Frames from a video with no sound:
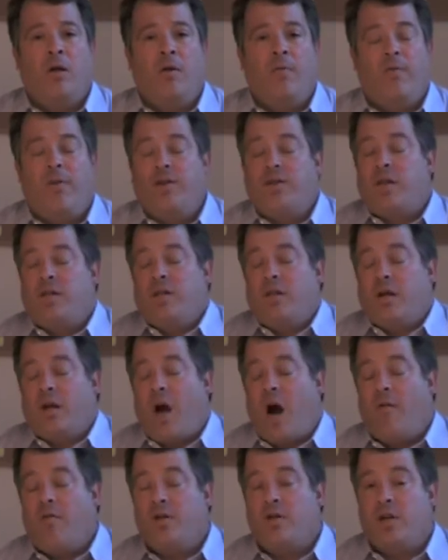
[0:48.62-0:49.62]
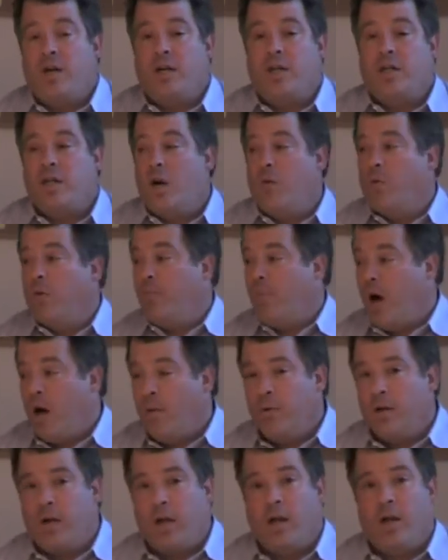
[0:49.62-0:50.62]
This isn't a conversation of
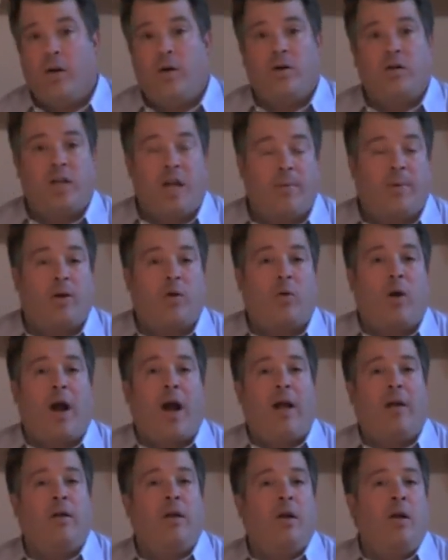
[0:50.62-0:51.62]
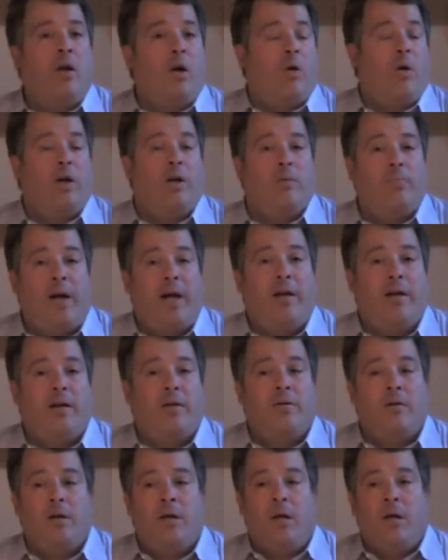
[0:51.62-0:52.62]
Republican or Democrat or
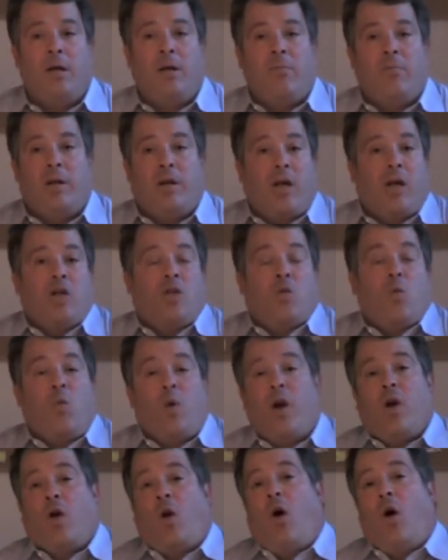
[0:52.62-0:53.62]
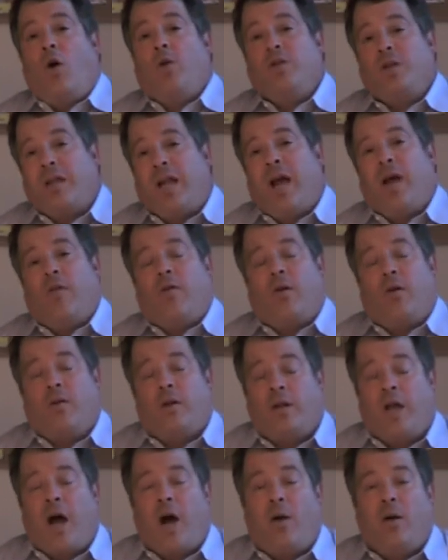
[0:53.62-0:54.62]
Independent, because we are all together on
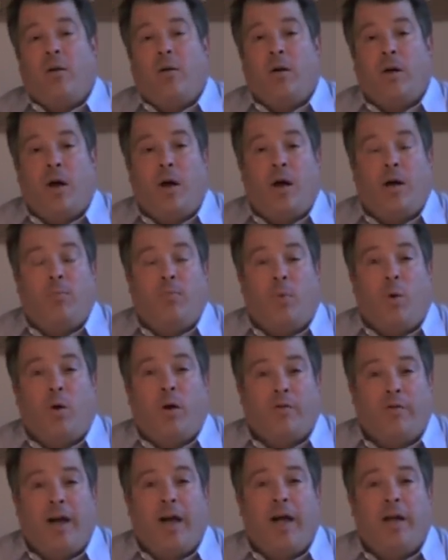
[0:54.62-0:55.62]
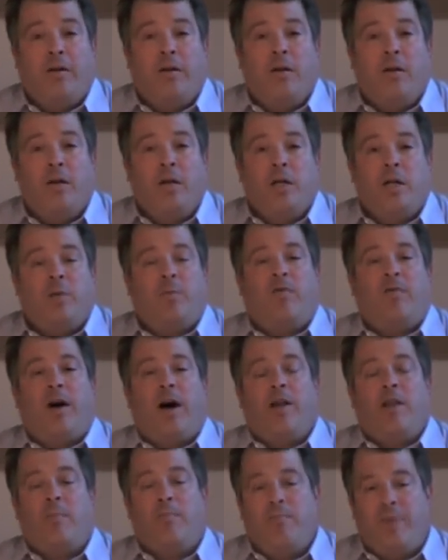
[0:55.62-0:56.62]
the town Board of Ed to
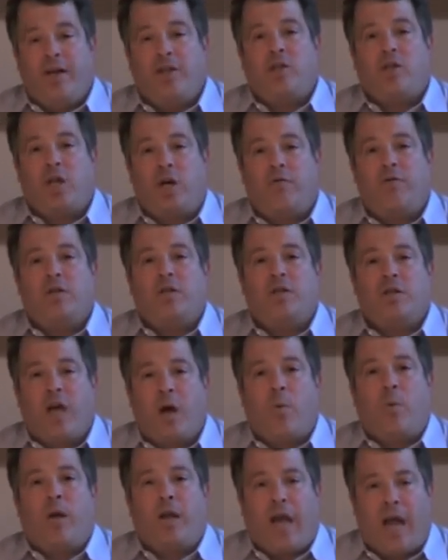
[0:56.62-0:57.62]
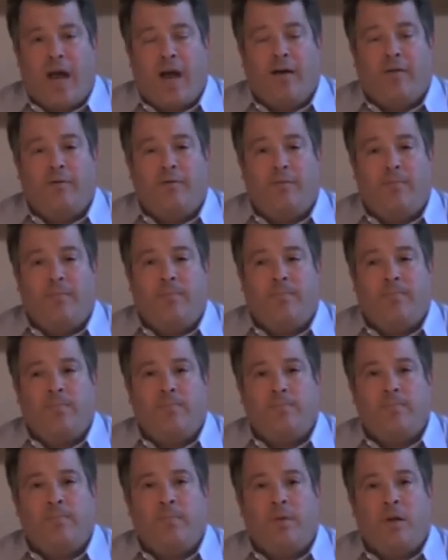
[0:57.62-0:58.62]
provide the best services that we have.
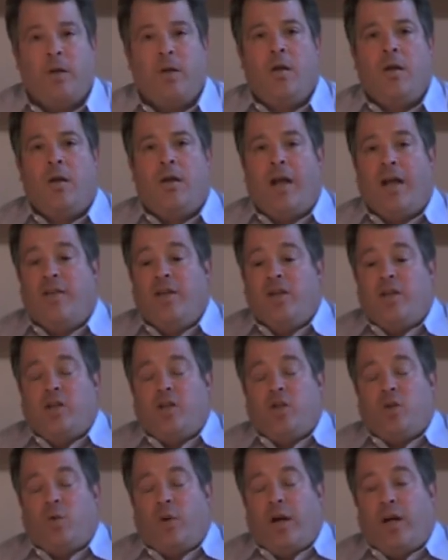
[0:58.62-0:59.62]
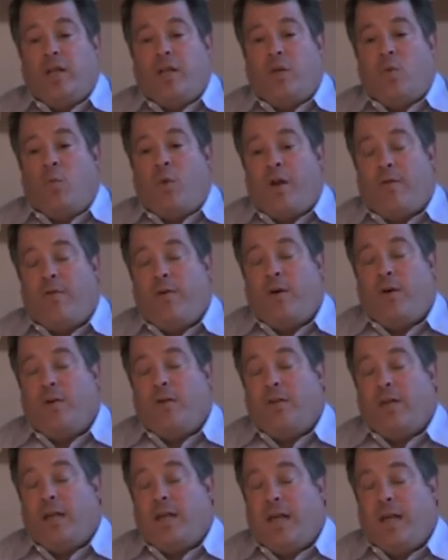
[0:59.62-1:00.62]
In this situation, we feel
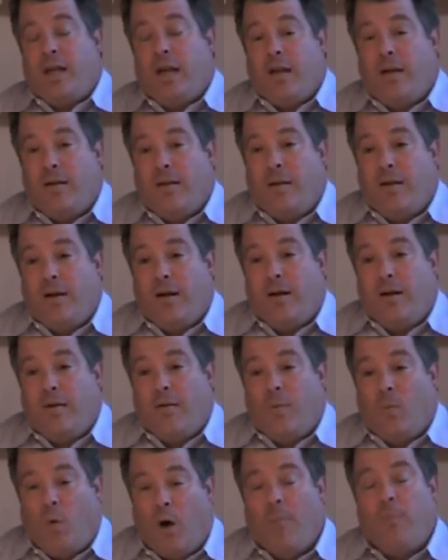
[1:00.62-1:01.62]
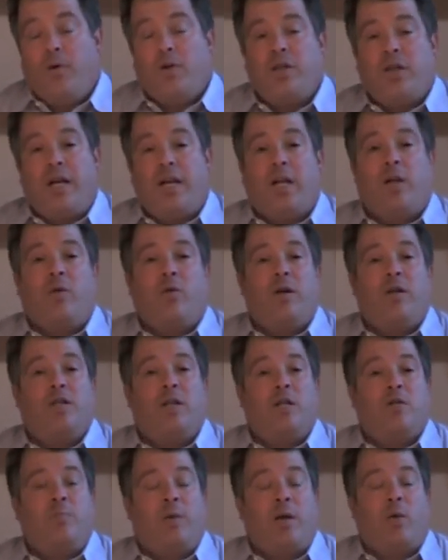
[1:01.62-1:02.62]
that the 1% increase
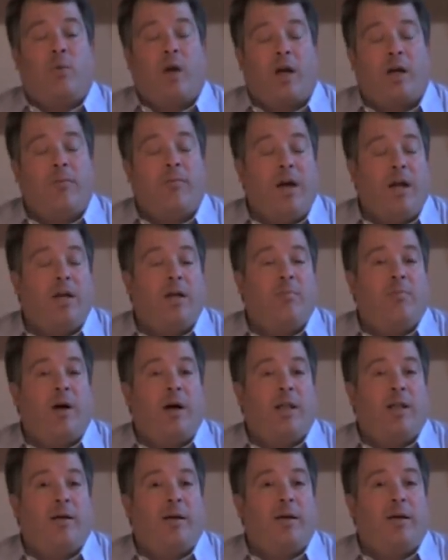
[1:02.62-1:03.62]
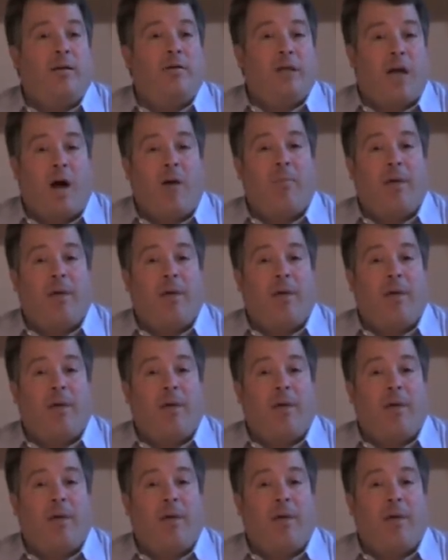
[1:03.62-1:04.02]
that's being recommended by the town